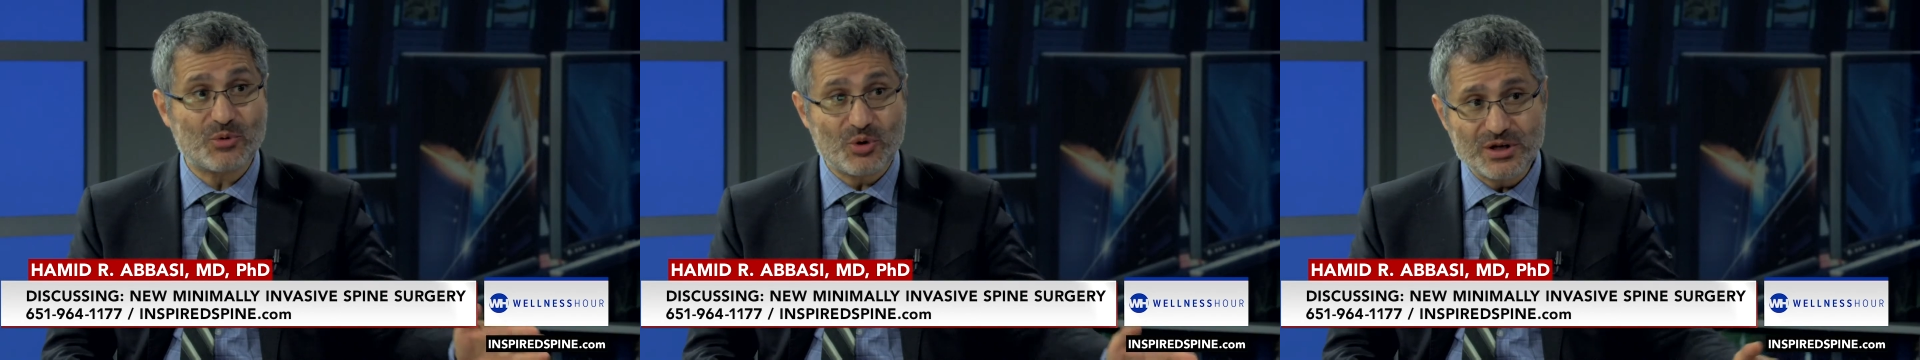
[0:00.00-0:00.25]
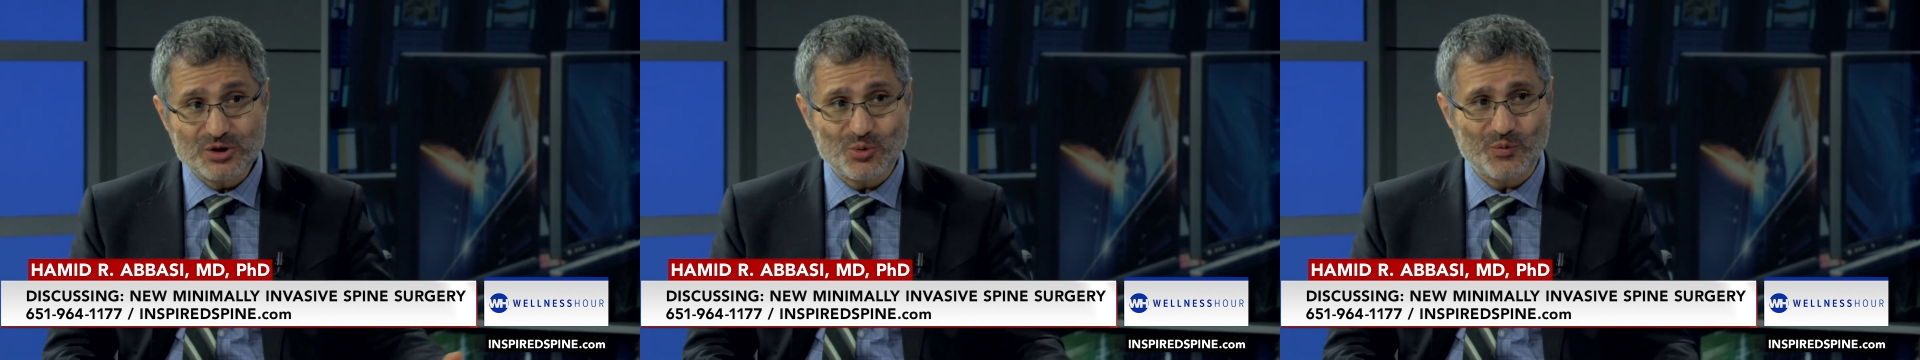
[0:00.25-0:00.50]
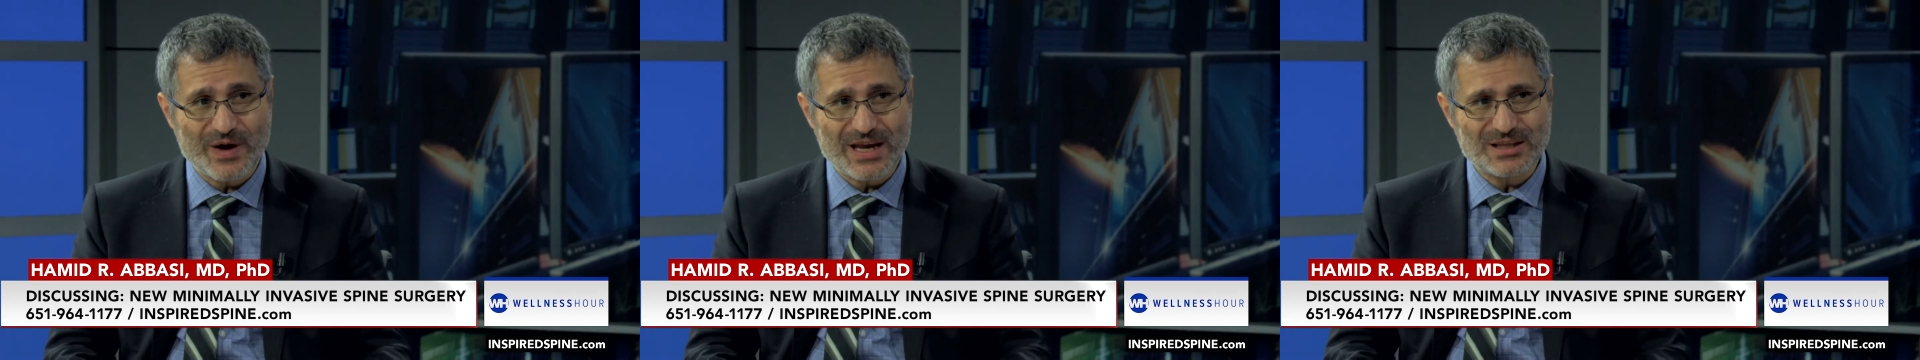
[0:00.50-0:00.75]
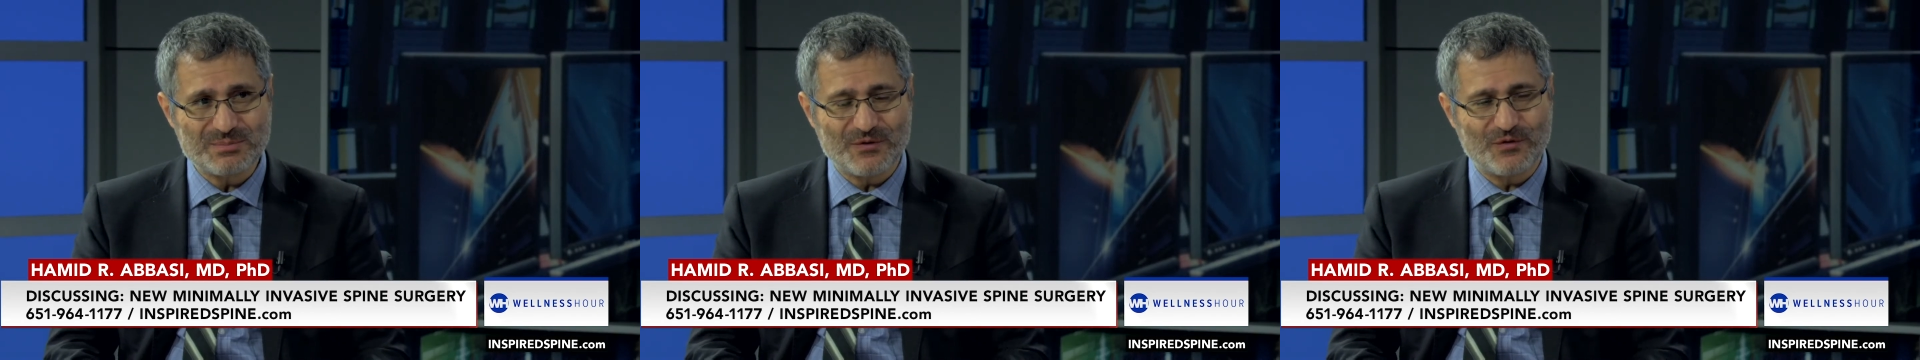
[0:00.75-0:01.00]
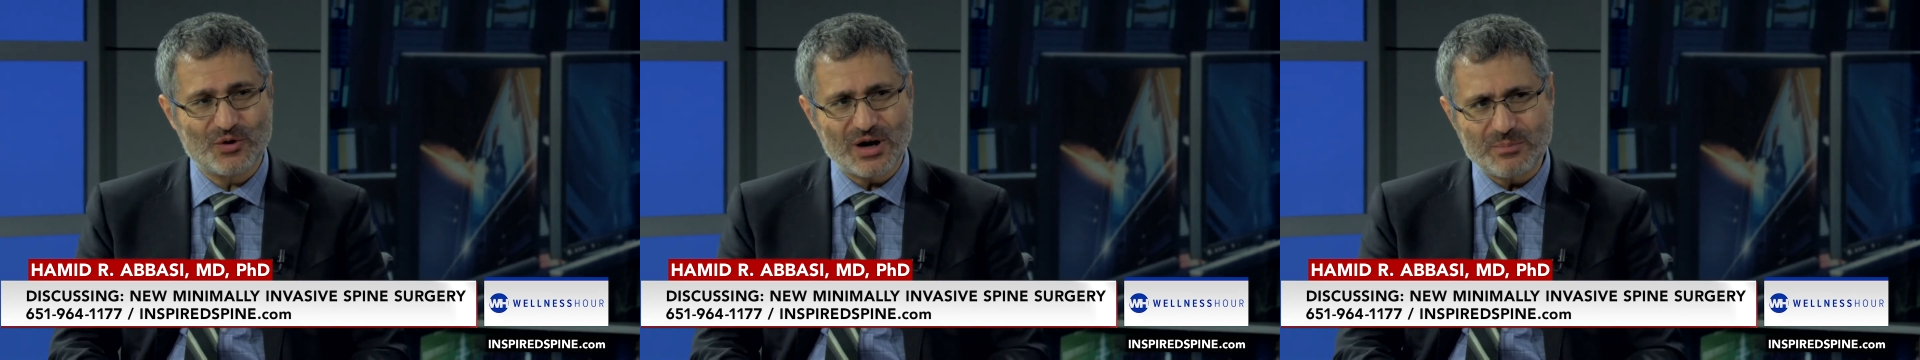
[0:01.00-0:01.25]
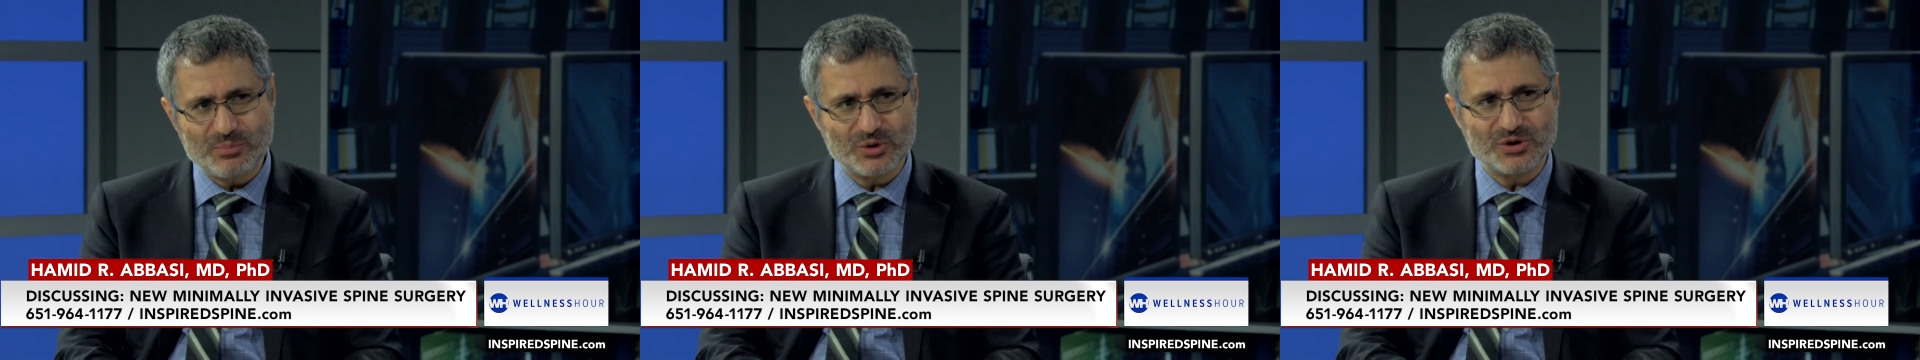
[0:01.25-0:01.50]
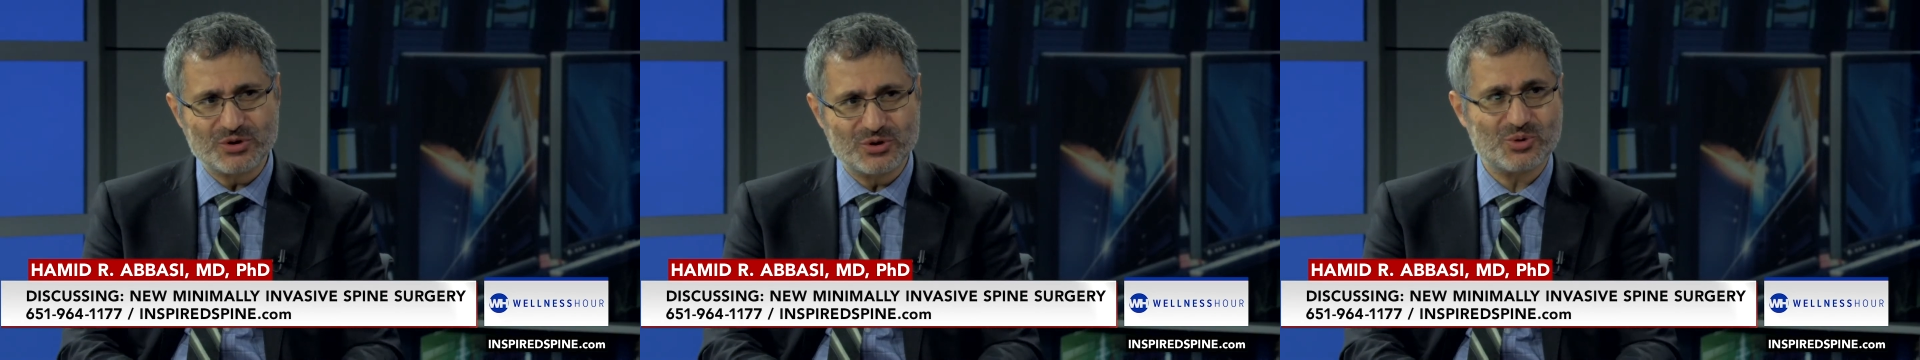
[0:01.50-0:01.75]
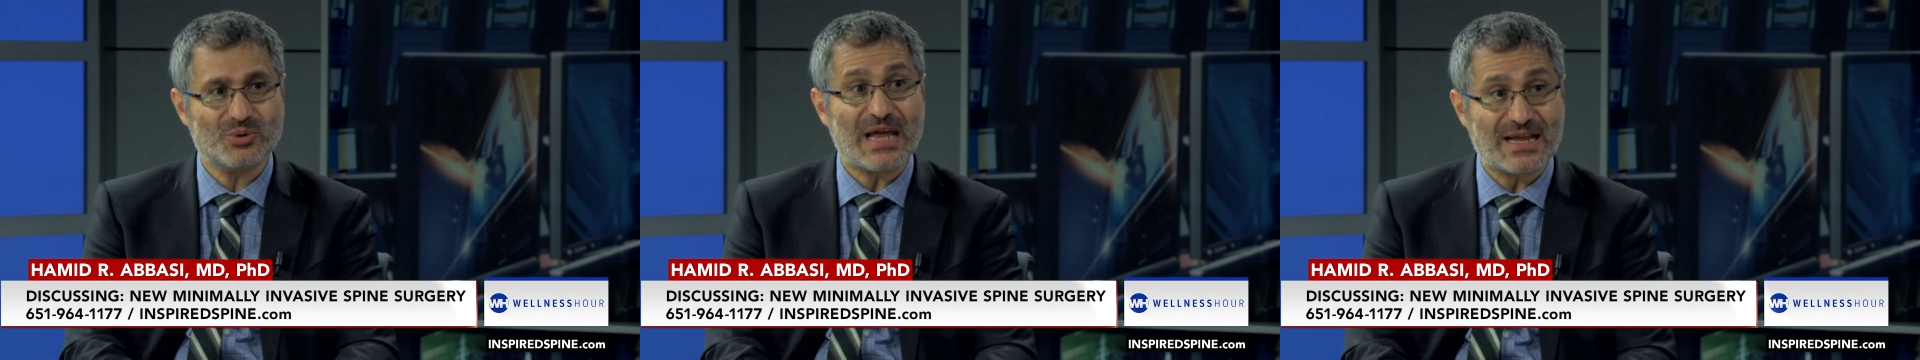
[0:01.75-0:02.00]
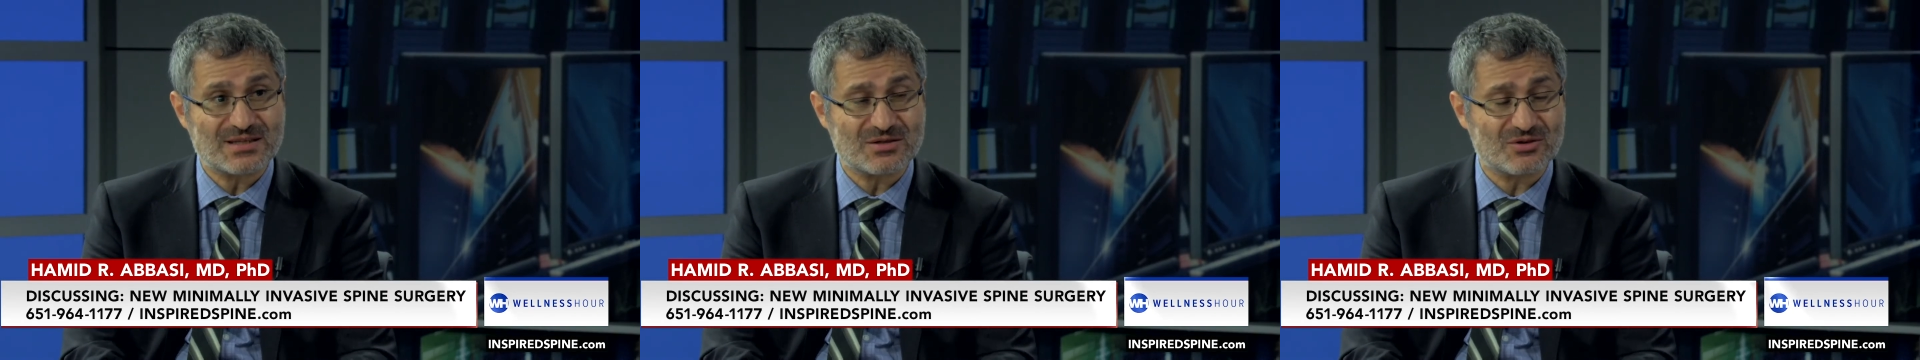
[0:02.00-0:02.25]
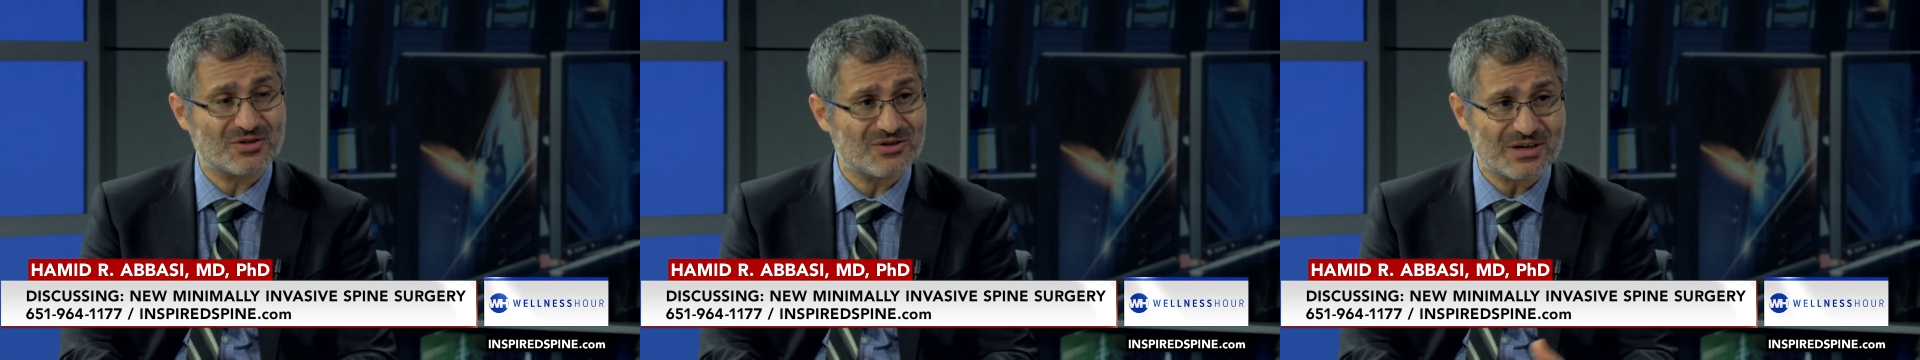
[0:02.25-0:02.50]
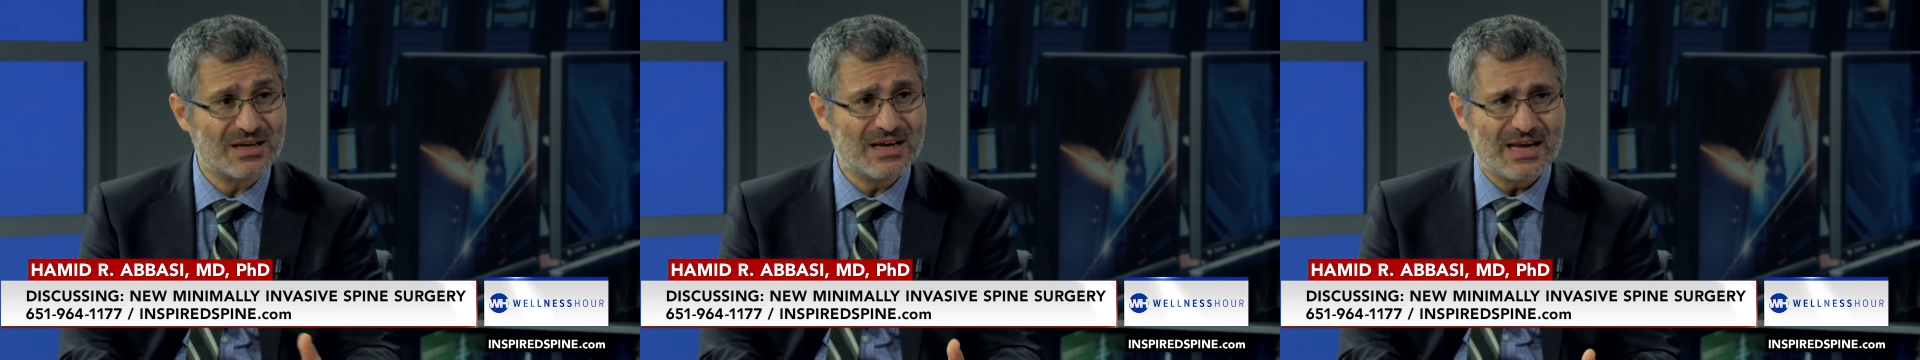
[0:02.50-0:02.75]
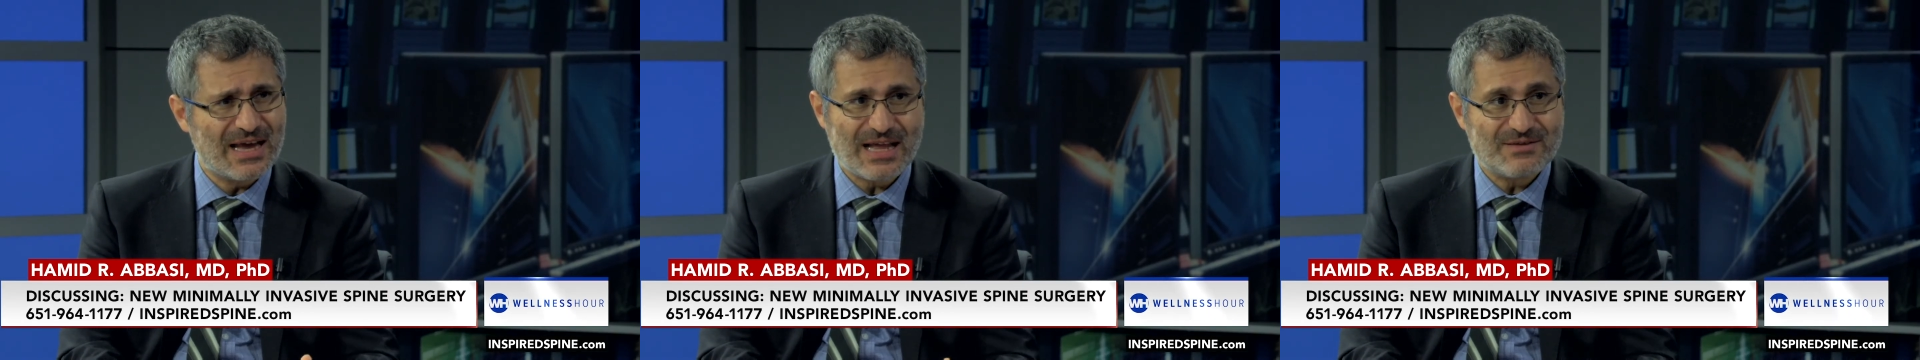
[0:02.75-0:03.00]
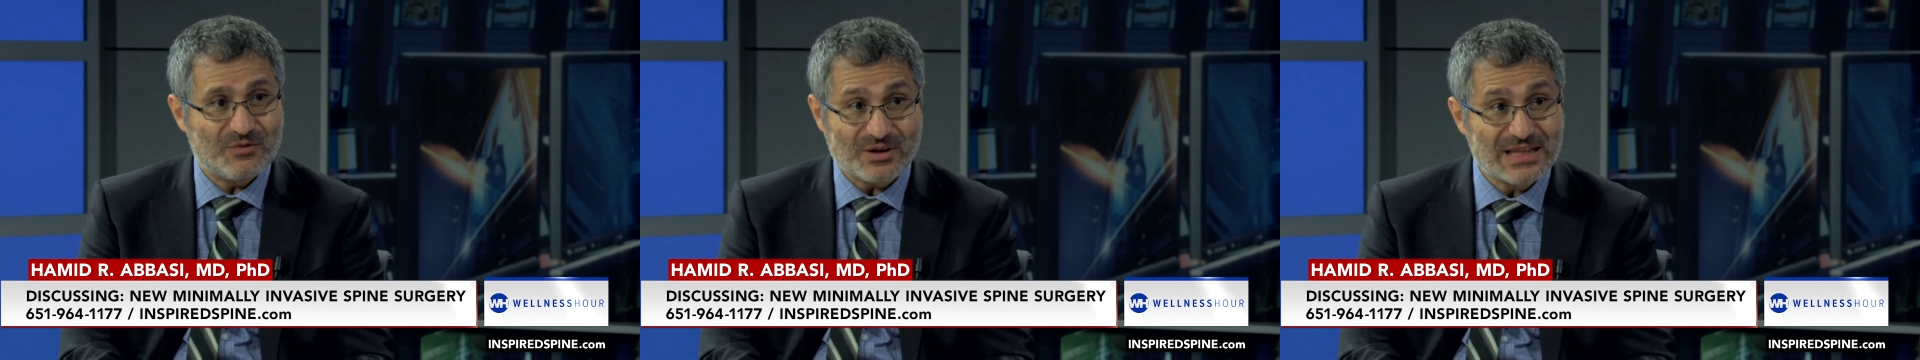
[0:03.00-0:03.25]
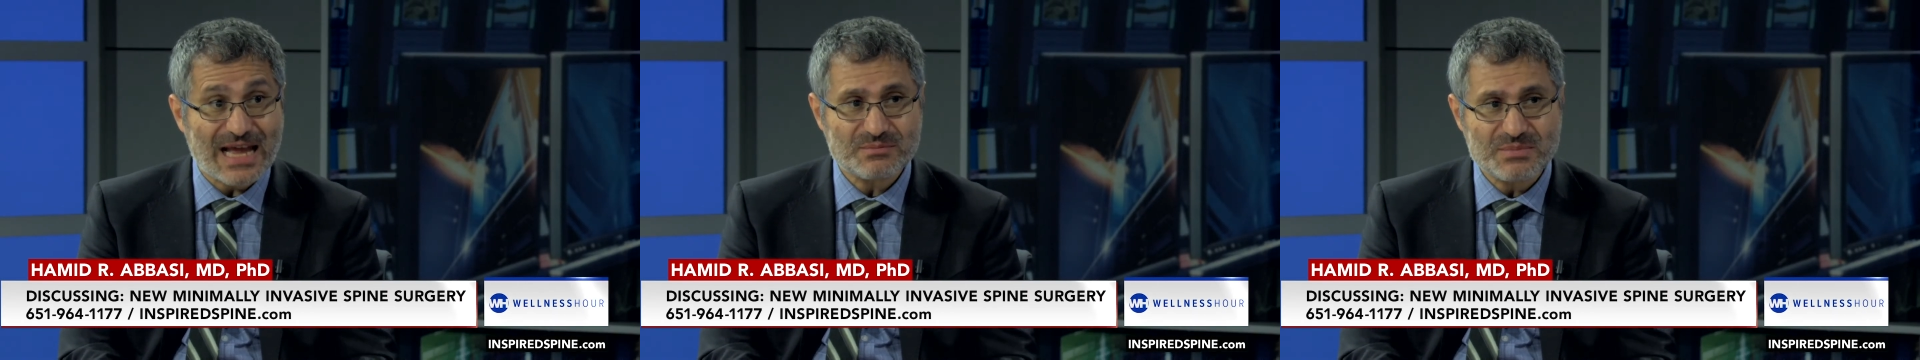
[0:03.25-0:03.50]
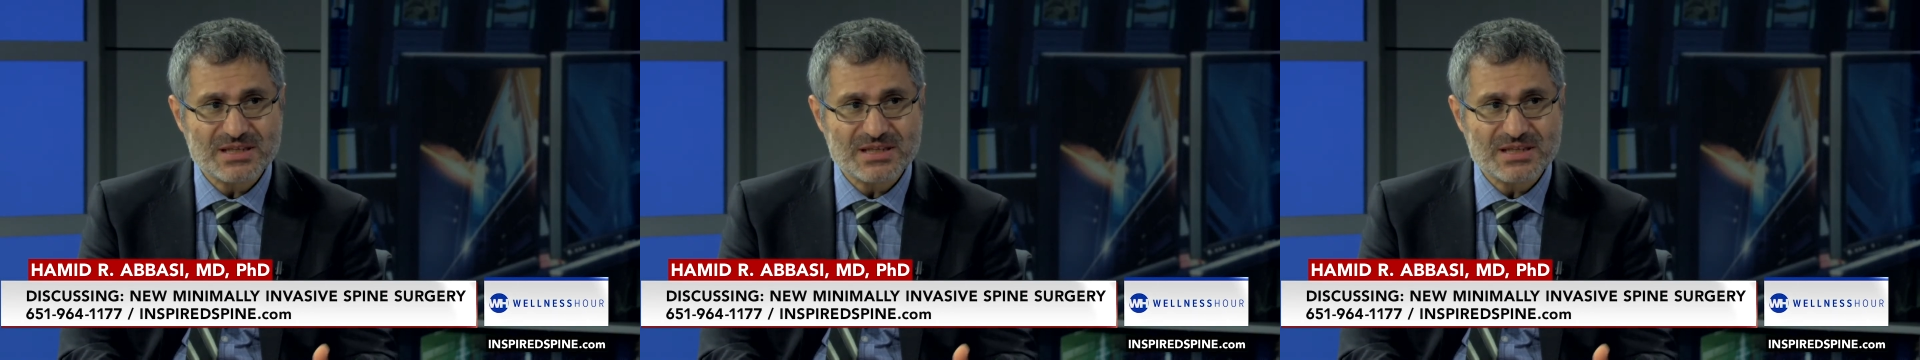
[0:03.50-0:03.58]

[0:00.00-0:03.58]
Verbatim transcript: I'm going to wait before I put you through that surgery. And what that